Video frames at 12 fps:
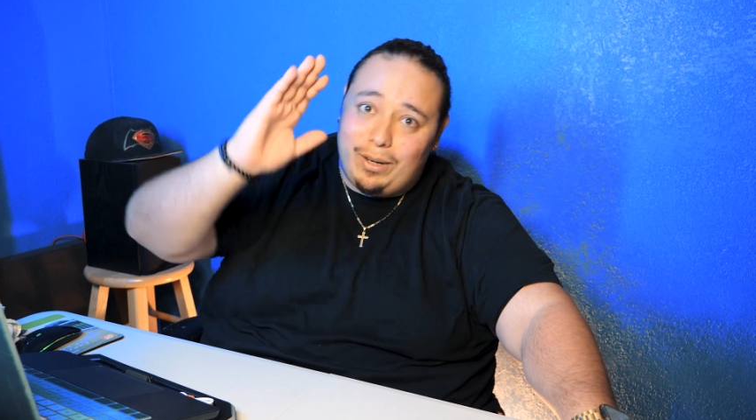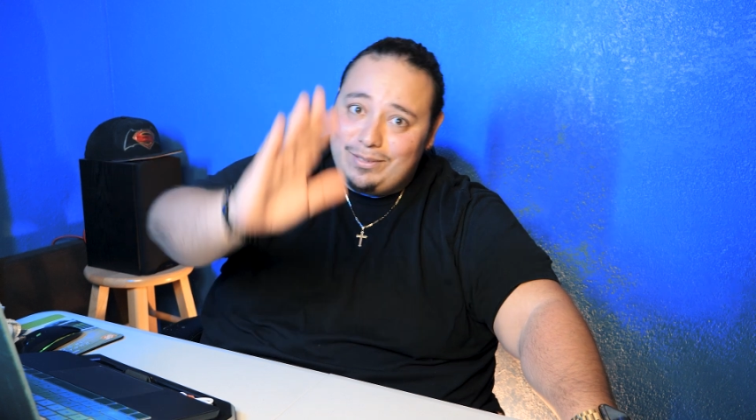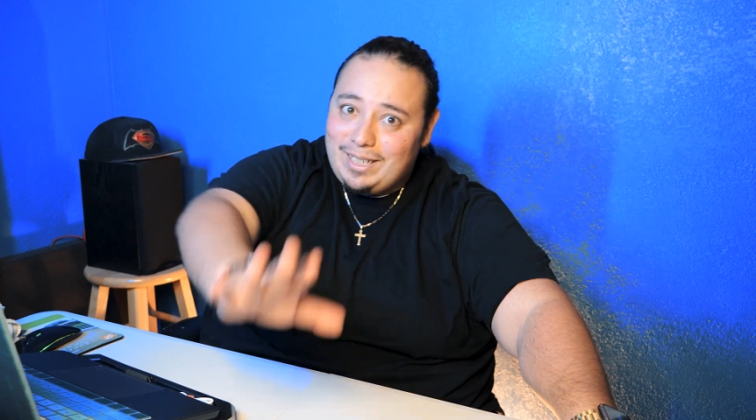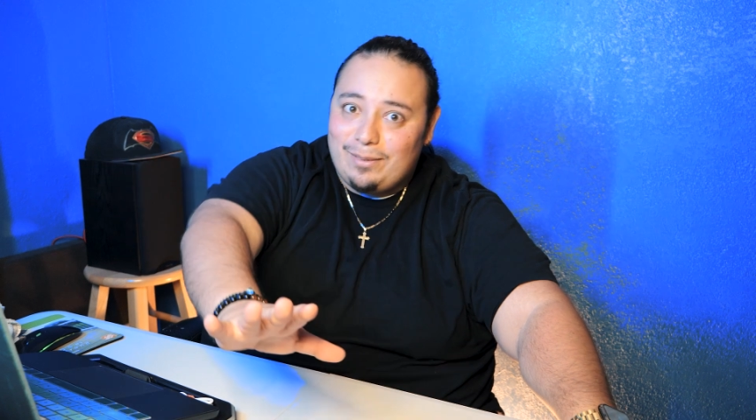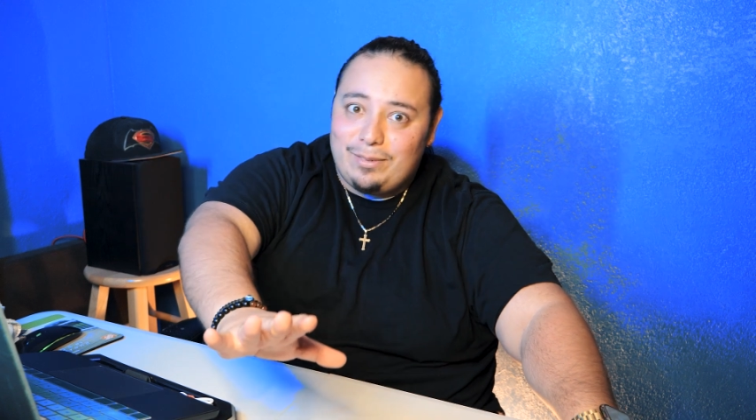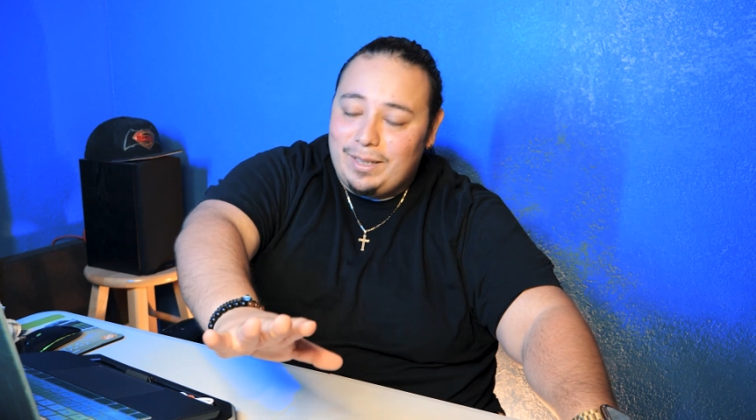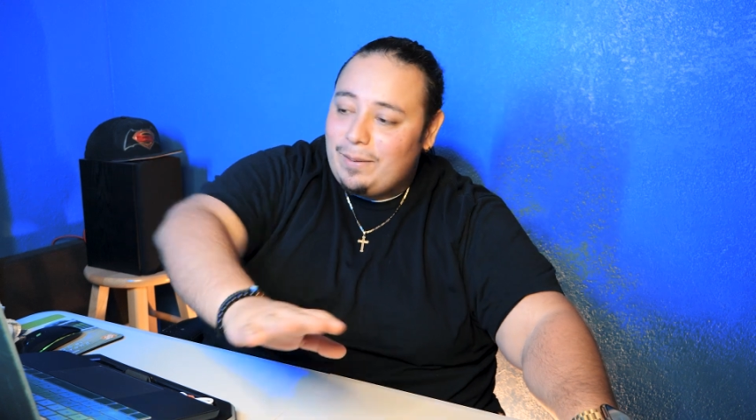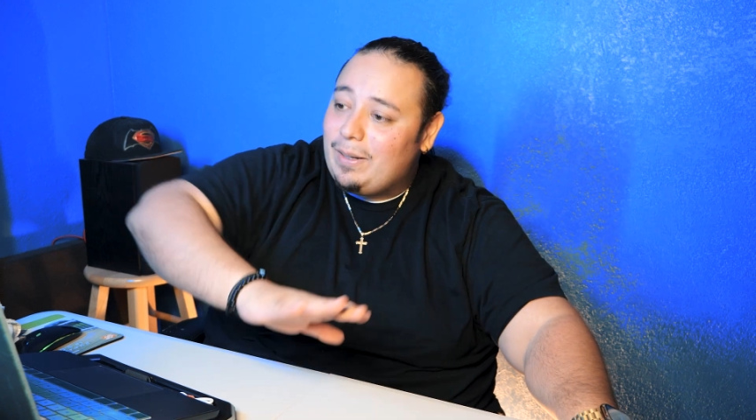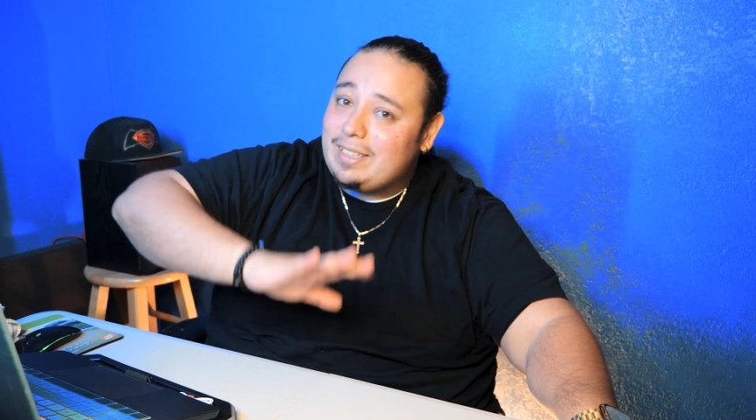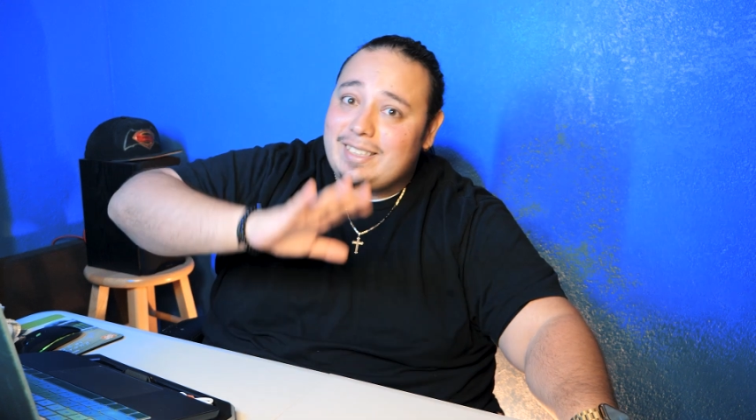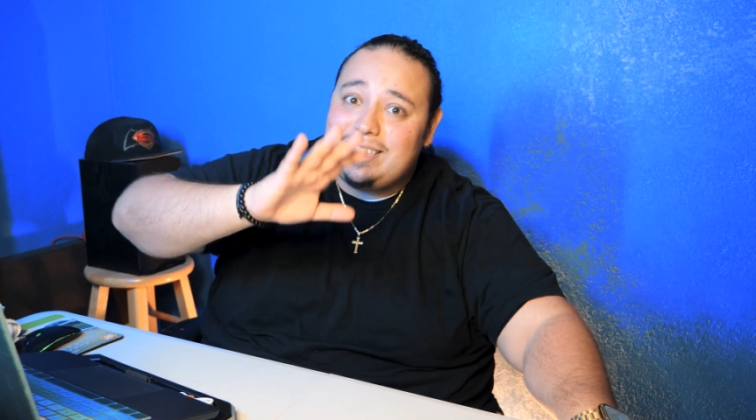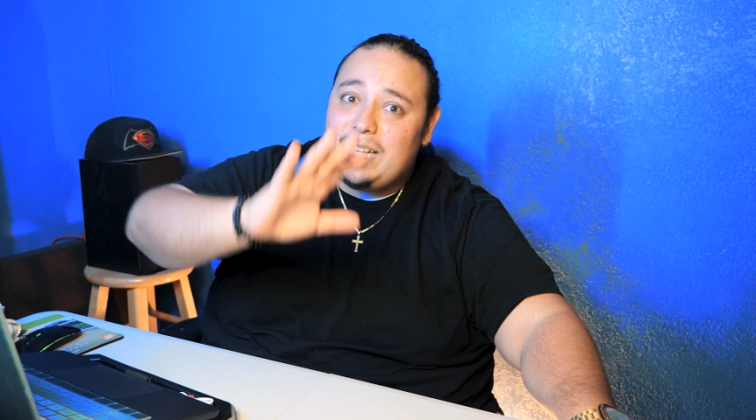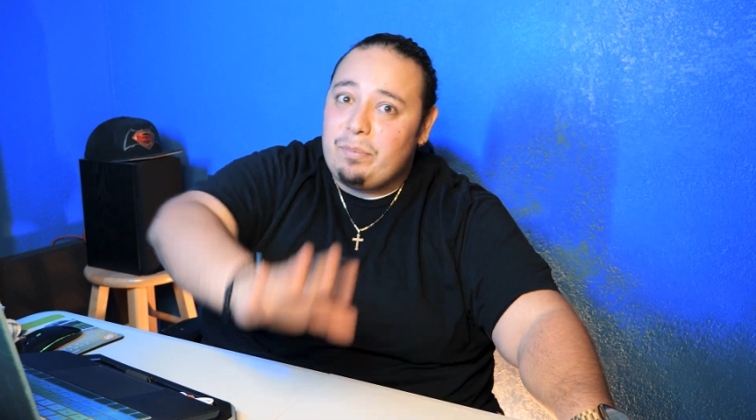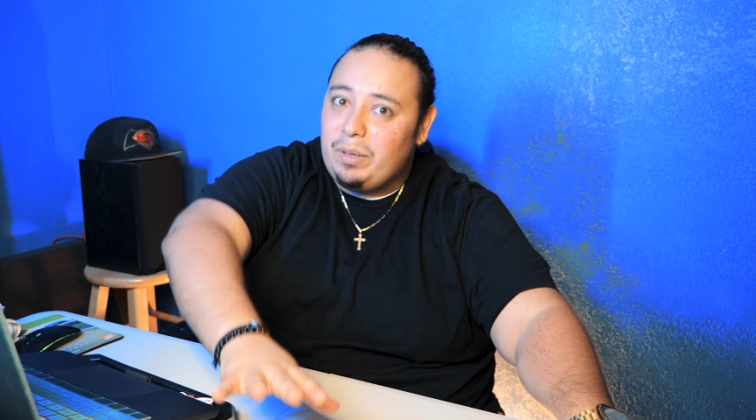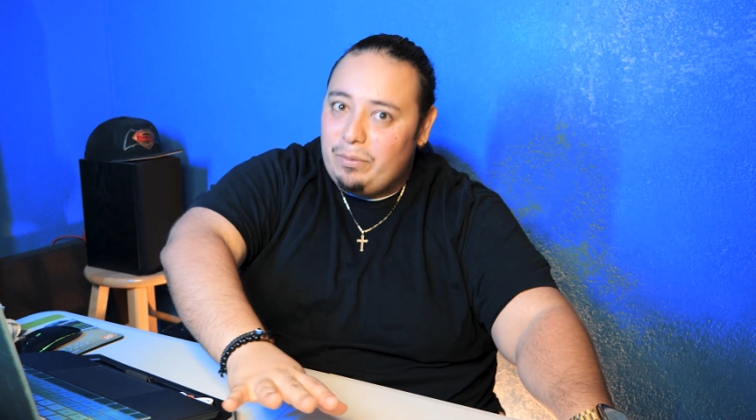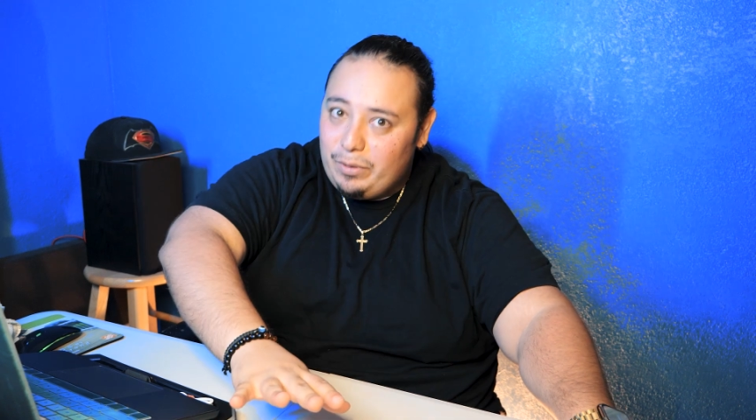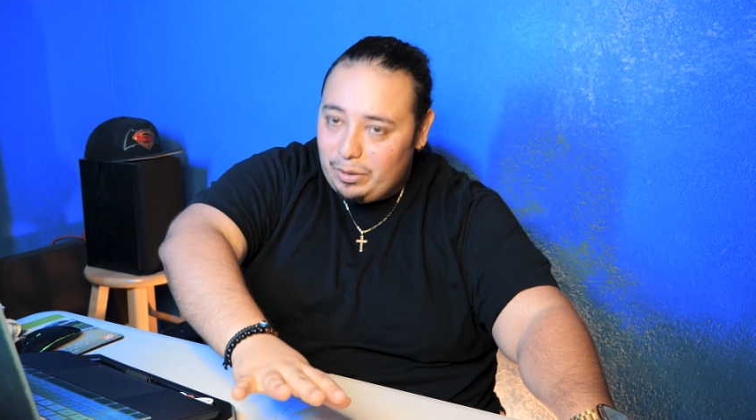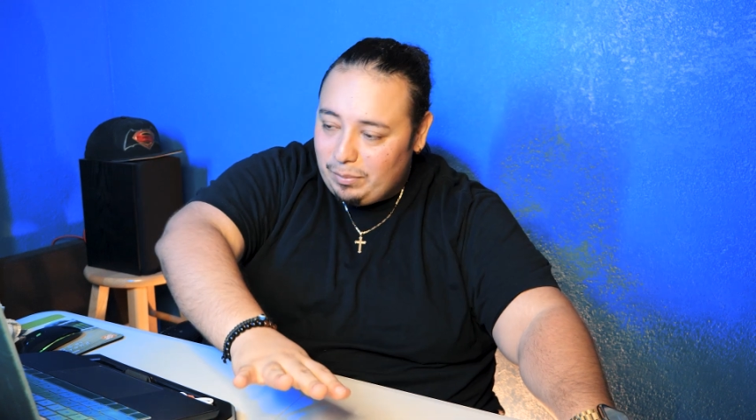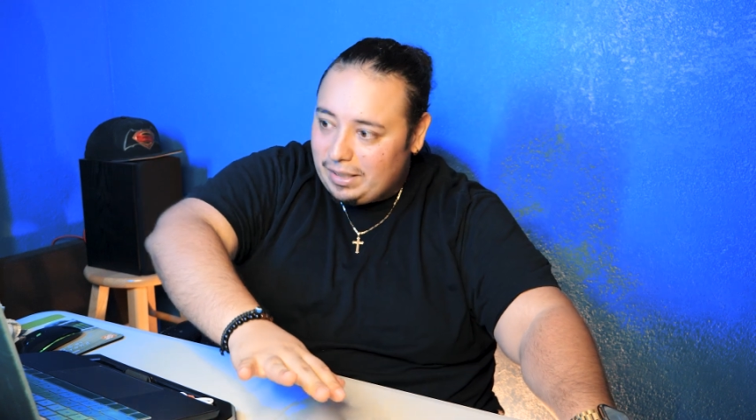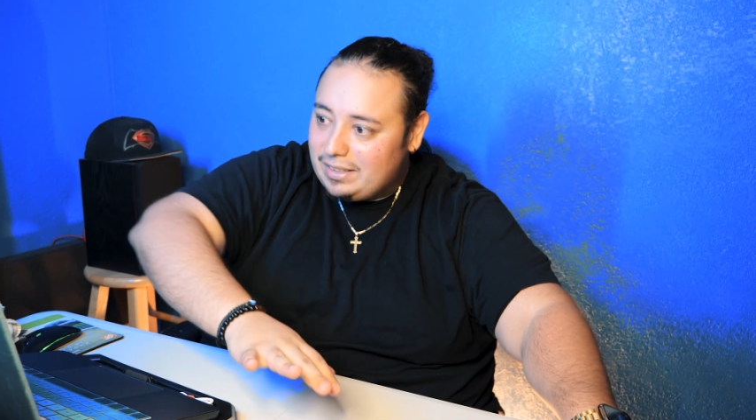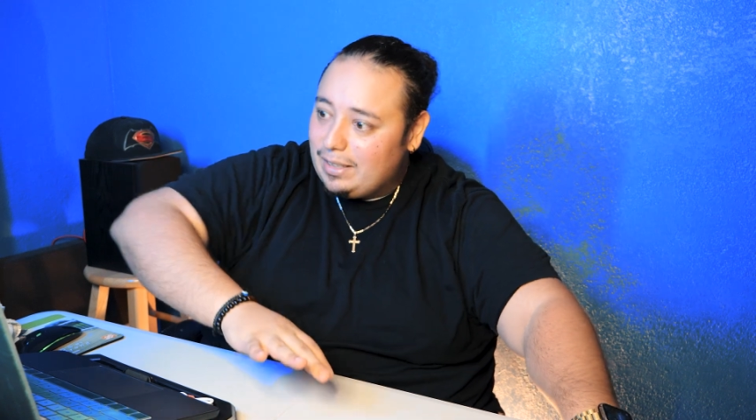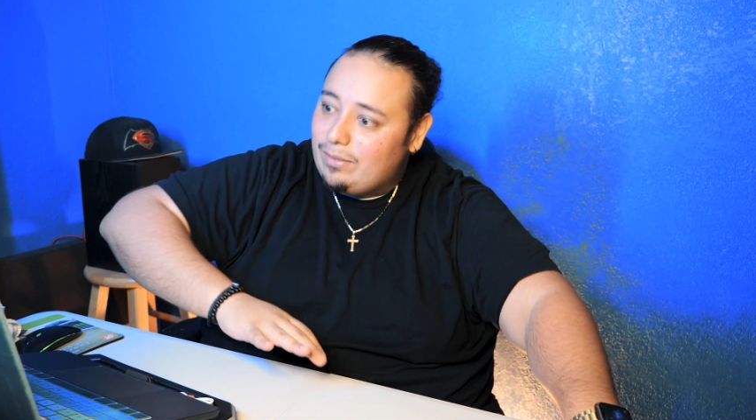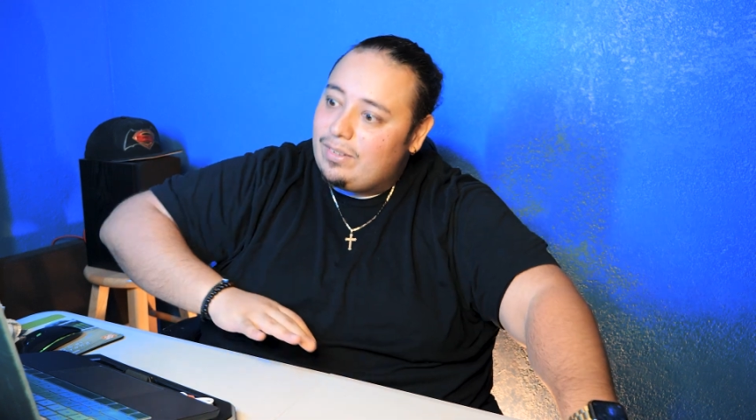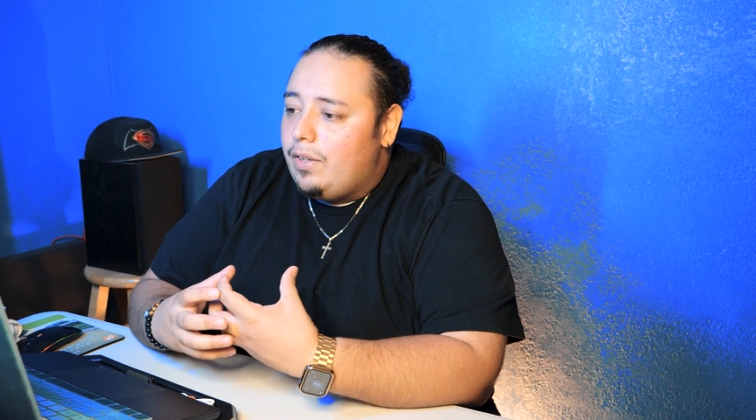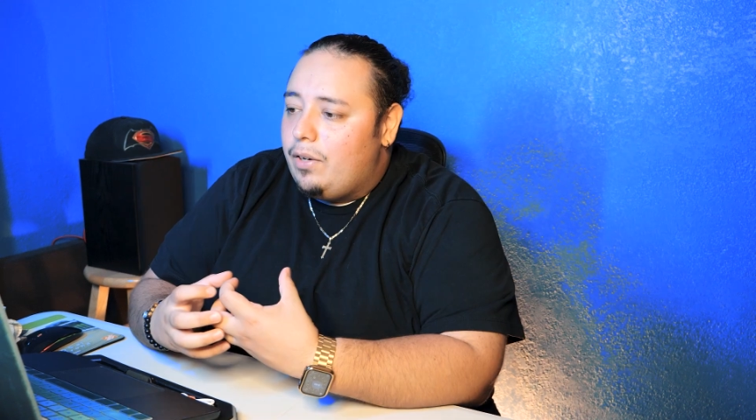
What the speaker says: don't have time for that. That's a 10-minute video by itself.